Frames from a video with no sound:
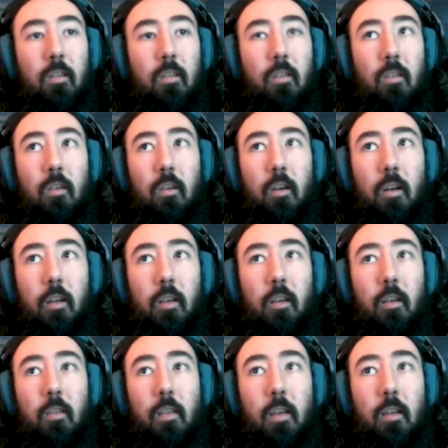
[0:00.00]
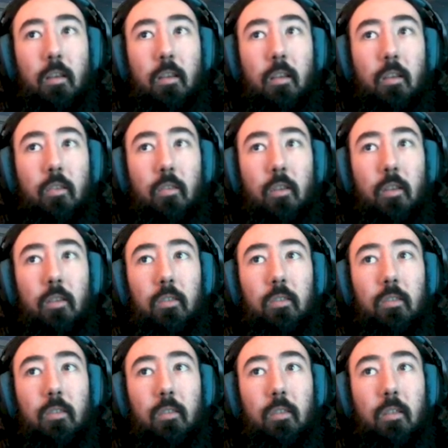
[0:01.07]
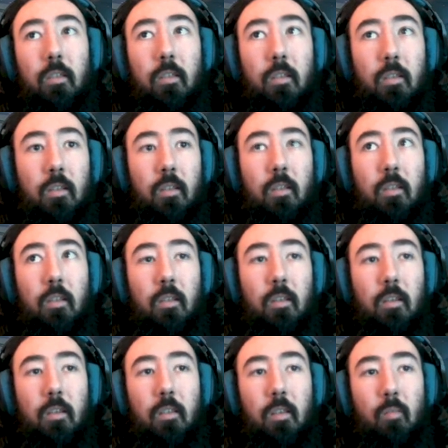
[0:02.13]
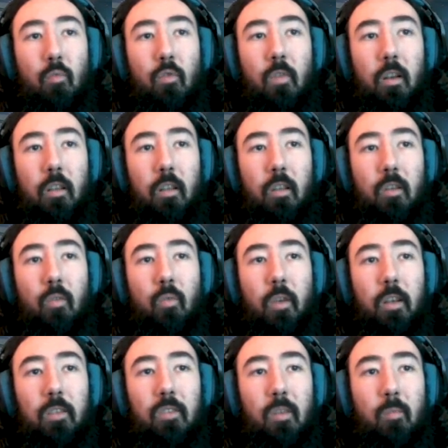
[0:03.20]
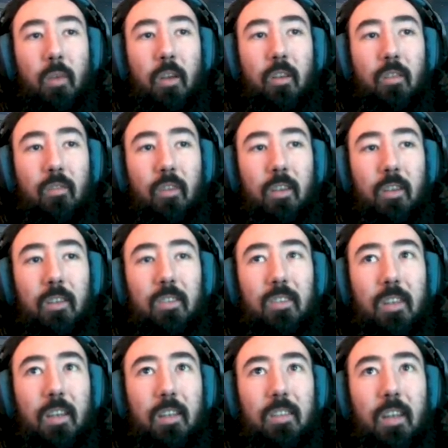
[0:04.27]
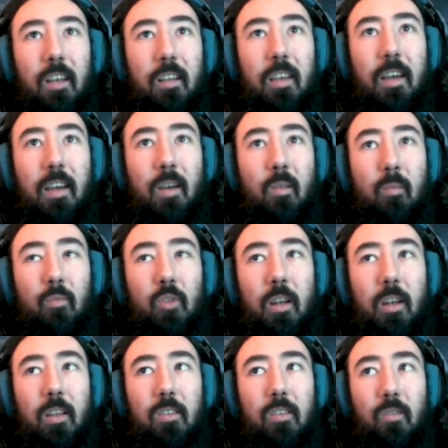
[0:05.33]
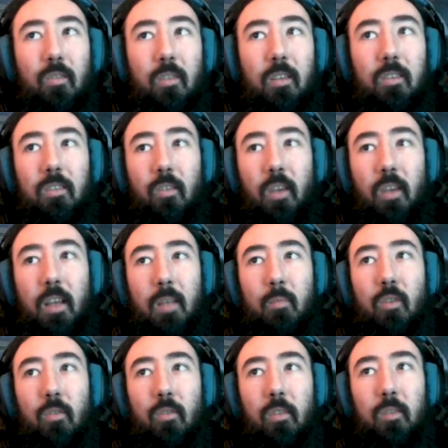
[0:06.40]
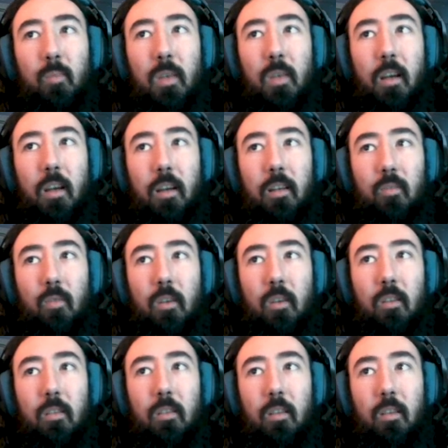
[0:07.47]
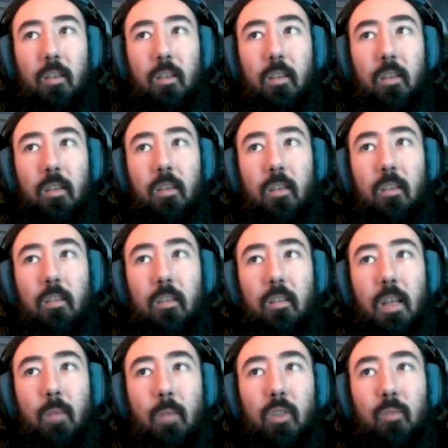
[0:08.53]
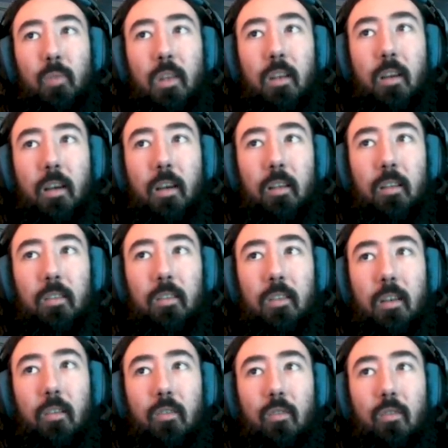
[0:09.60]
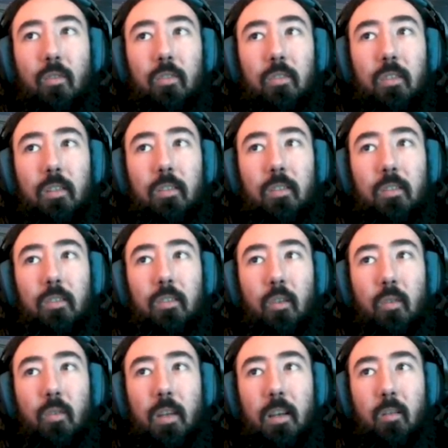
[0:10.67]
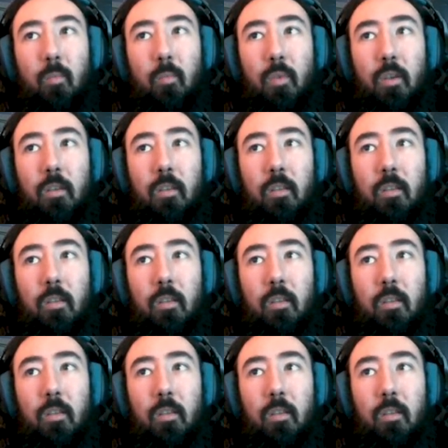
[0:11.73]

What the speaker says: Alright, and then decreased. They're moving a little quick, so you might not even really see exactly how I'm trying to do this. Okay, let me do the speed hack as well. Enable speed hack. This kind of causes it to slow down a bit.